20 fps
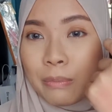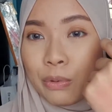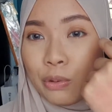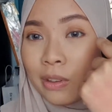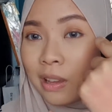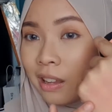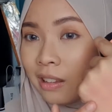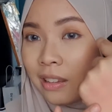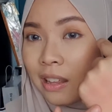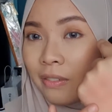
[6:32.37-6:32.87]
you
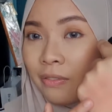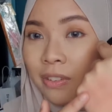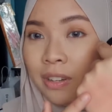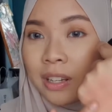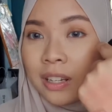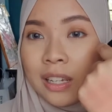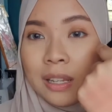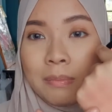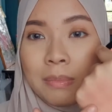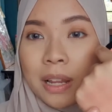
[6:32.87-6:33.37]
can
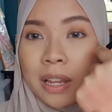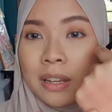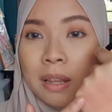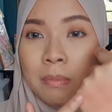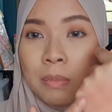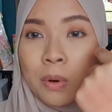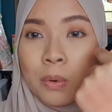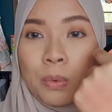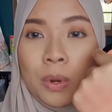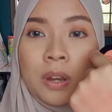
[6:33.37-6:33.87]
definitely blend them
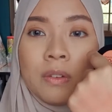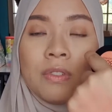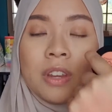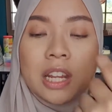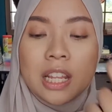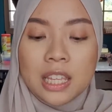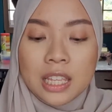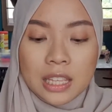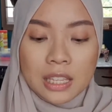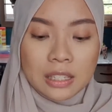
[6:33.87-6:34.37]
away
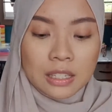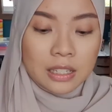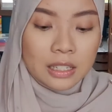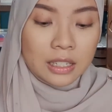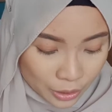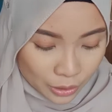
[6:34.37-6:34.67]
really easily.